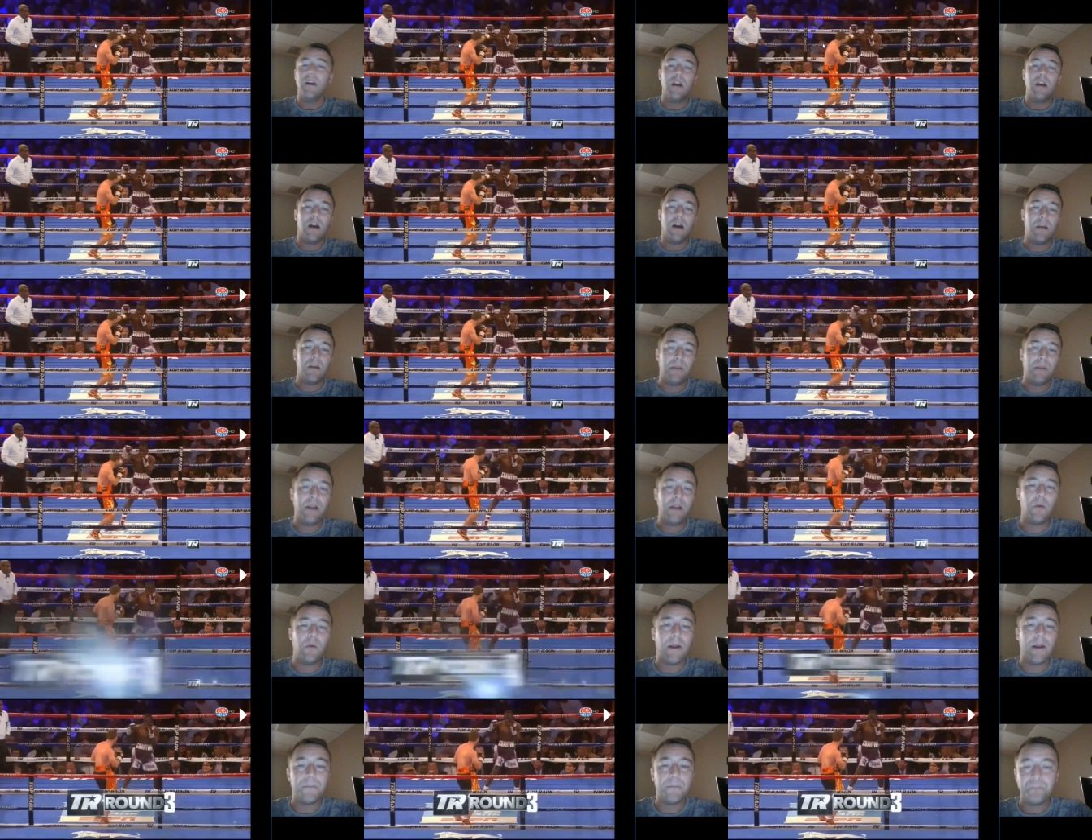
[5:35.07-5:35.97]
Um, but
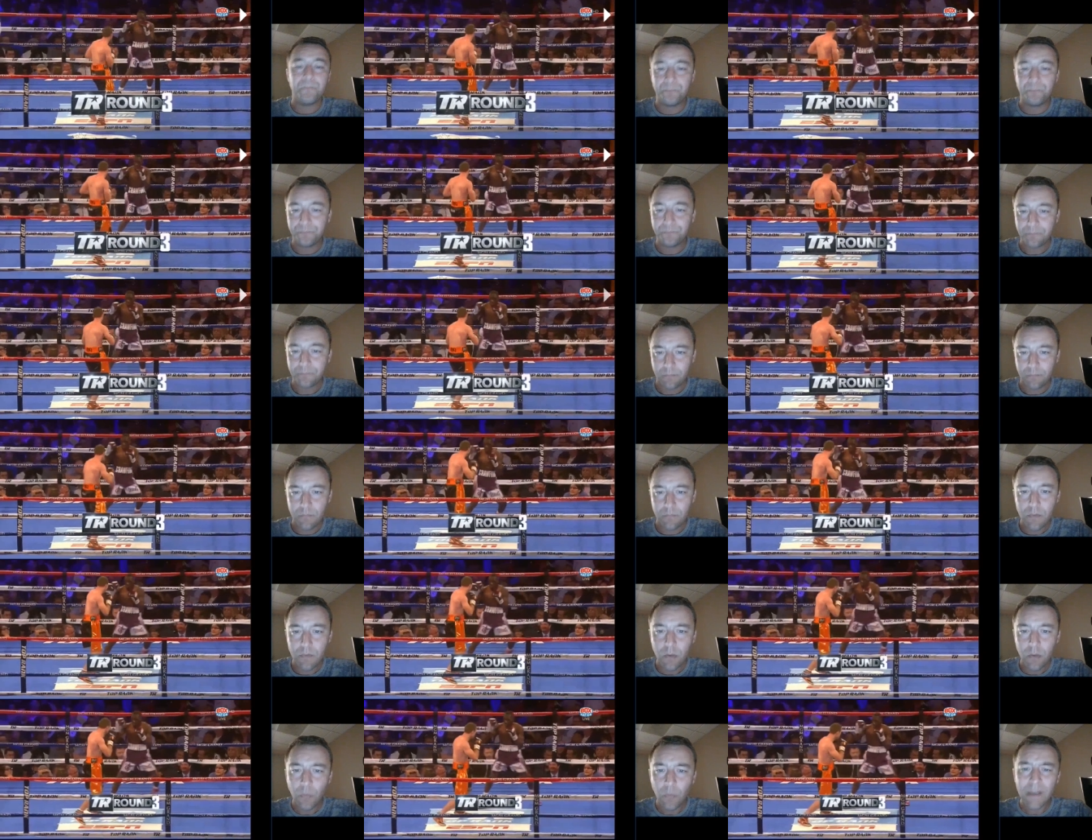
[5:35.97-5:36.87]
anyway,
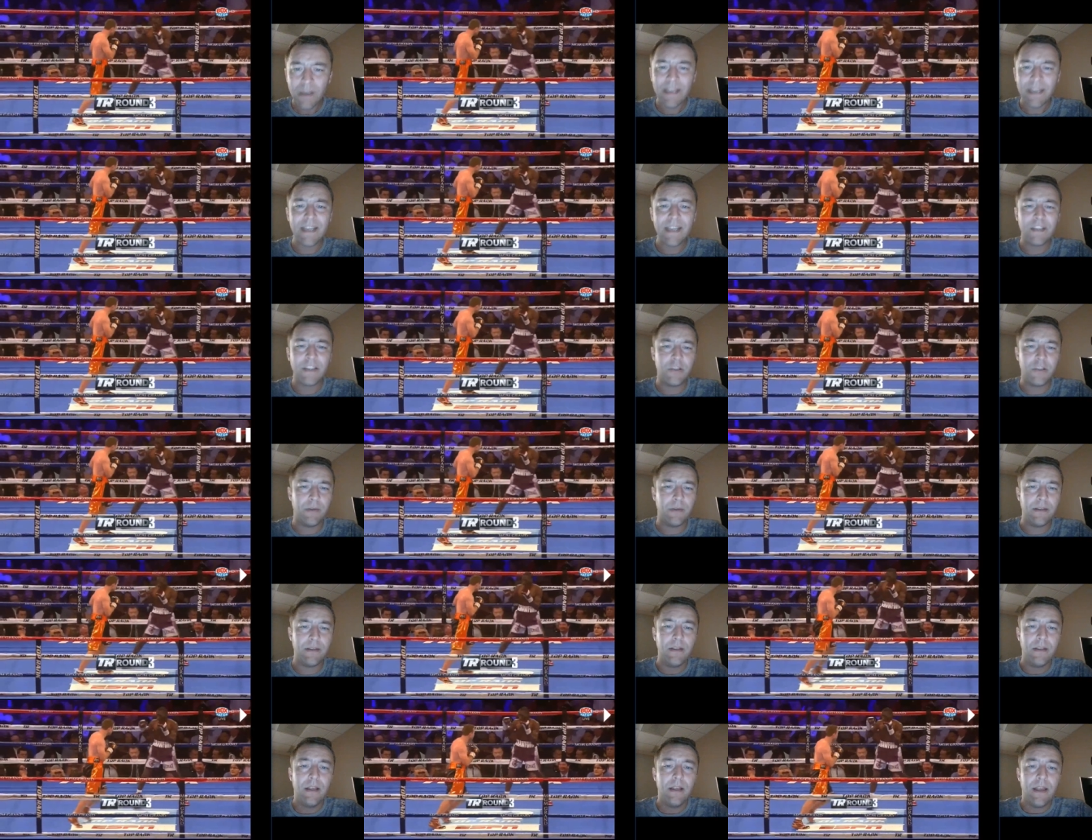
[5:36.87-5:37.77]
we're going to get into
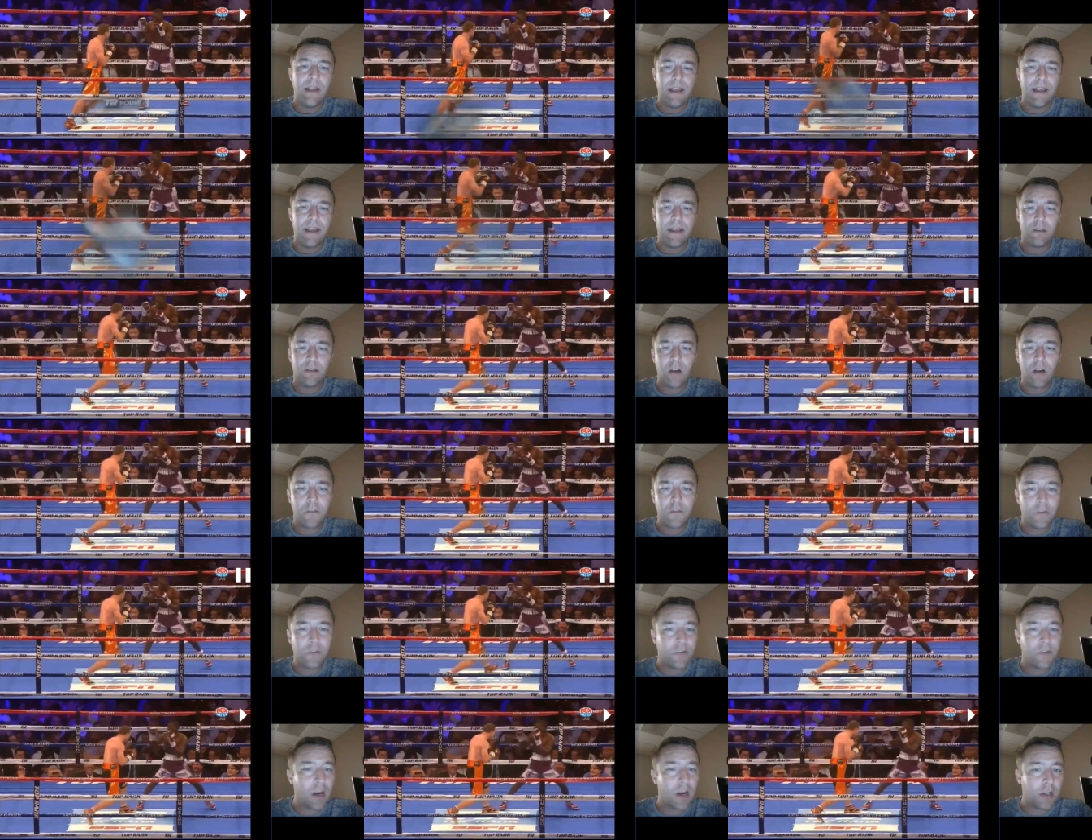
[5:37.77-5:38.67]
it, and
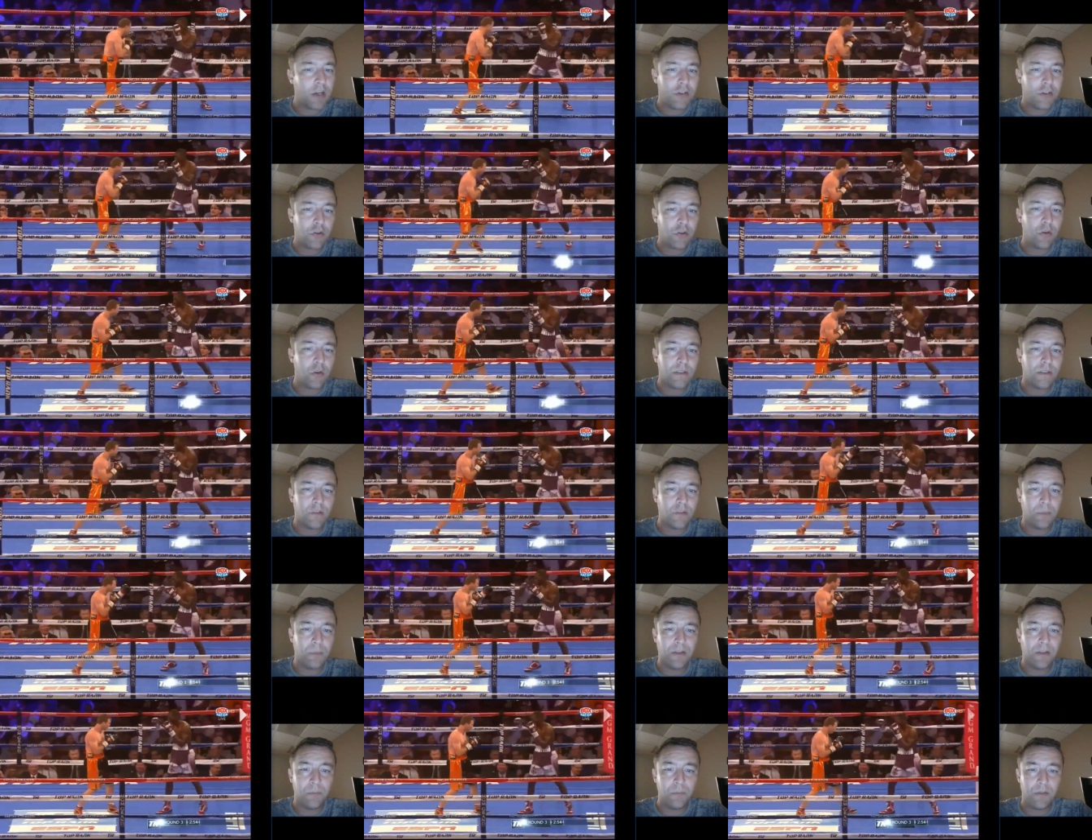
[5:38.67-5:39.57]
Crawford's not controlling the
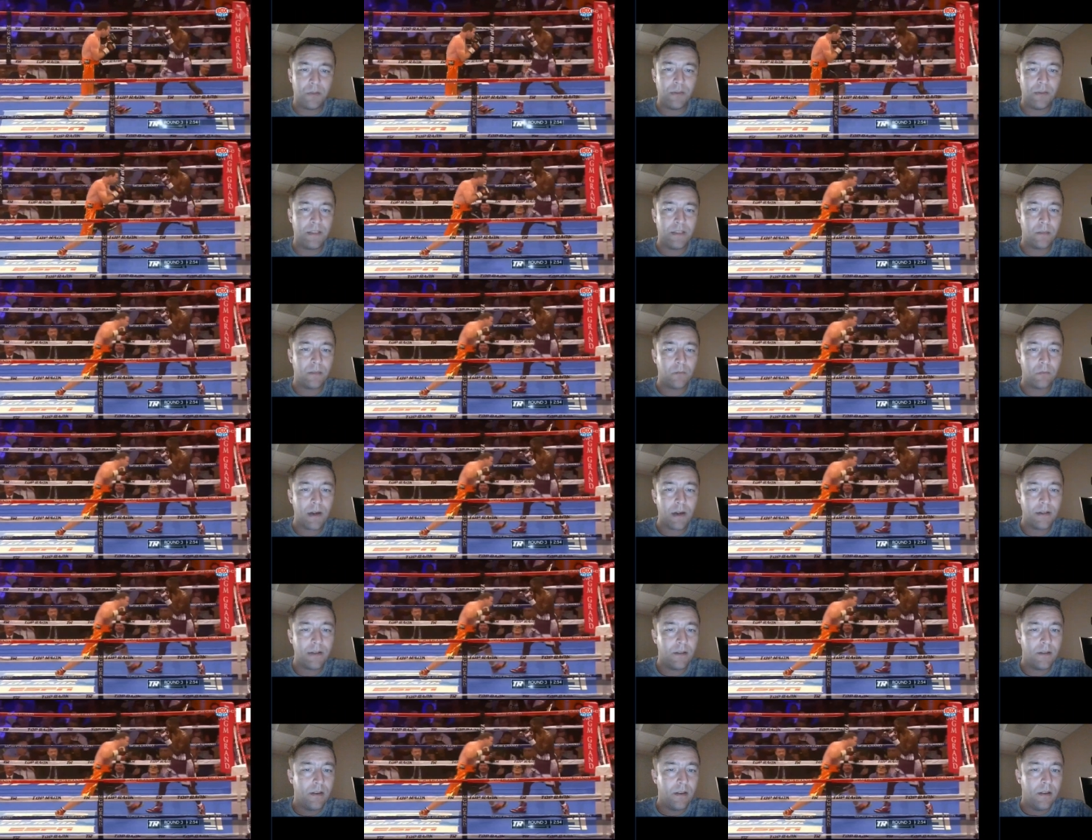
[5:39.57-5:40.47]
space between them,
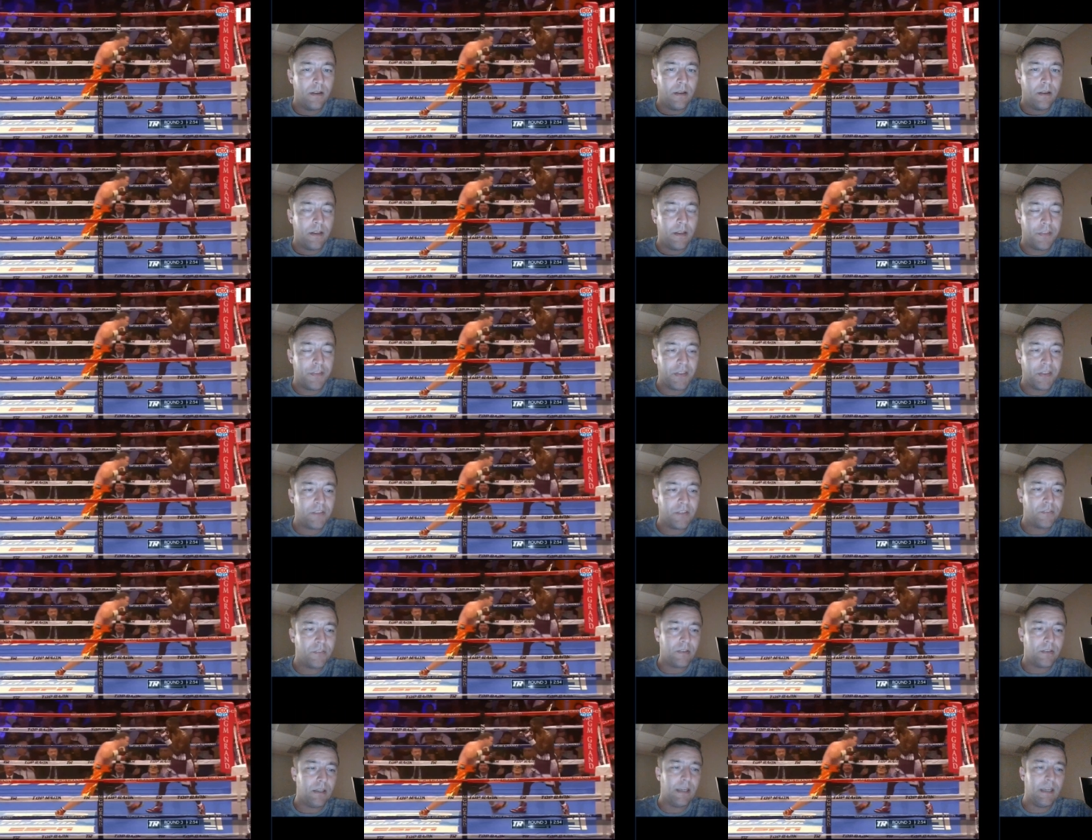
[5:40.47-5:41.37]
right? He
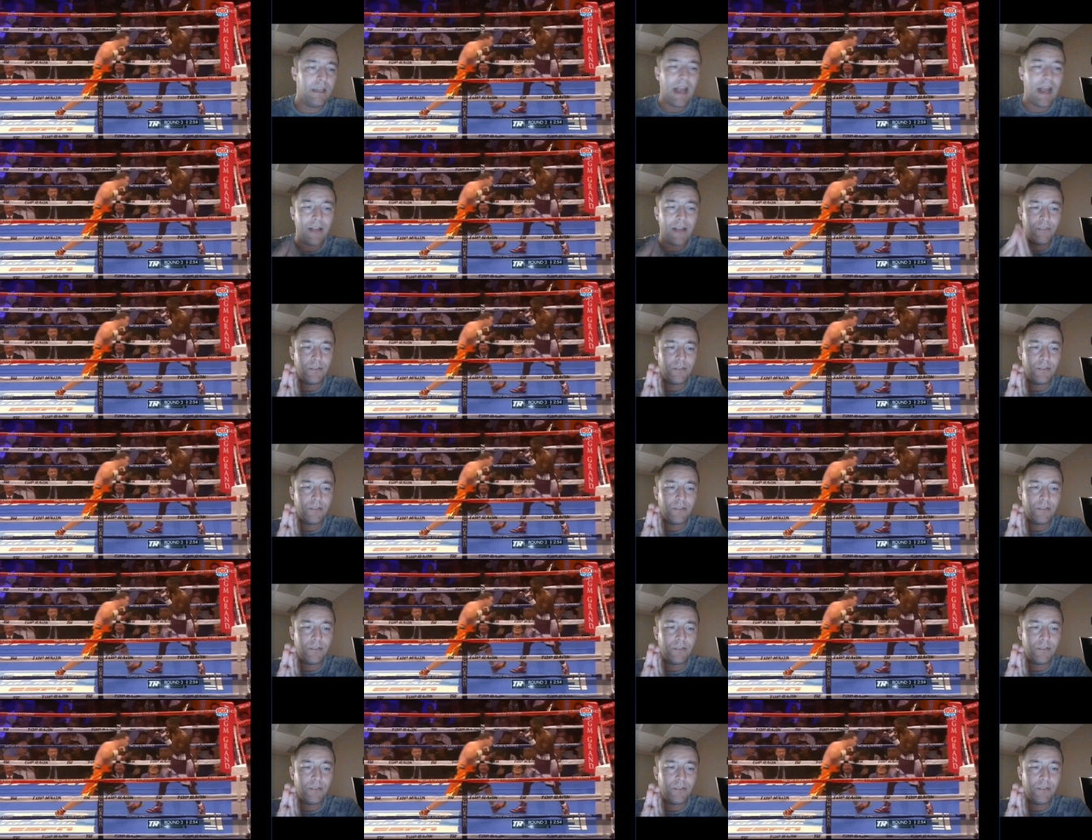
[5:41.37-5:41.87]
thinks he has...